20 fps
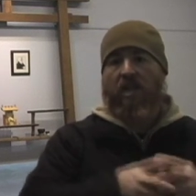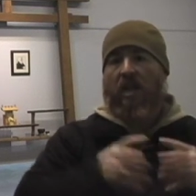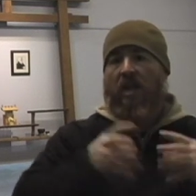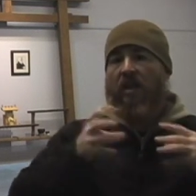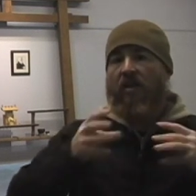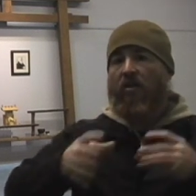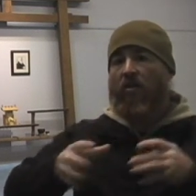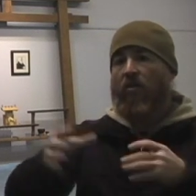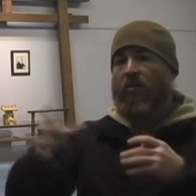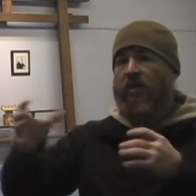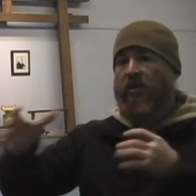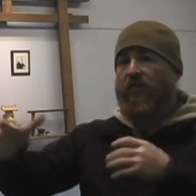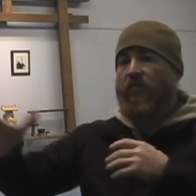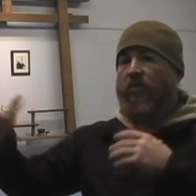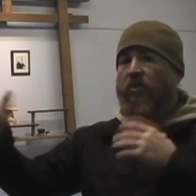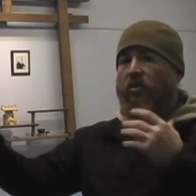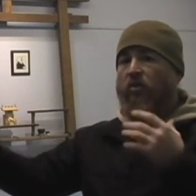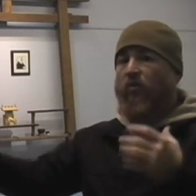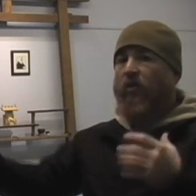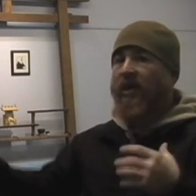in all the different
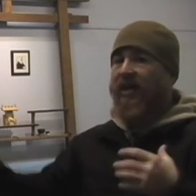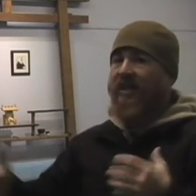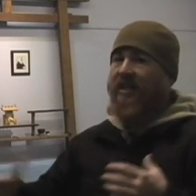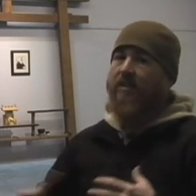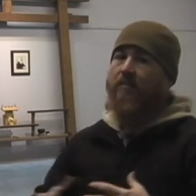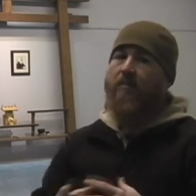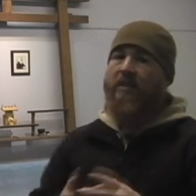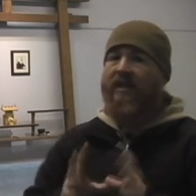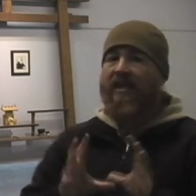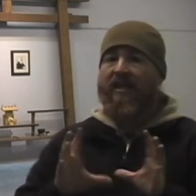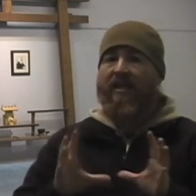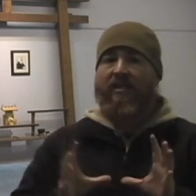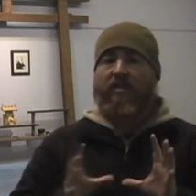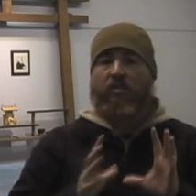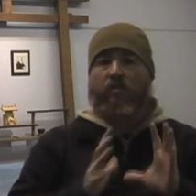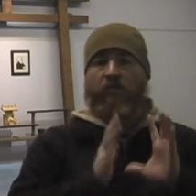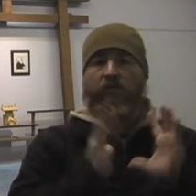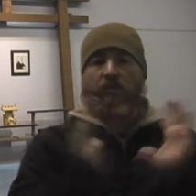terrains, because you've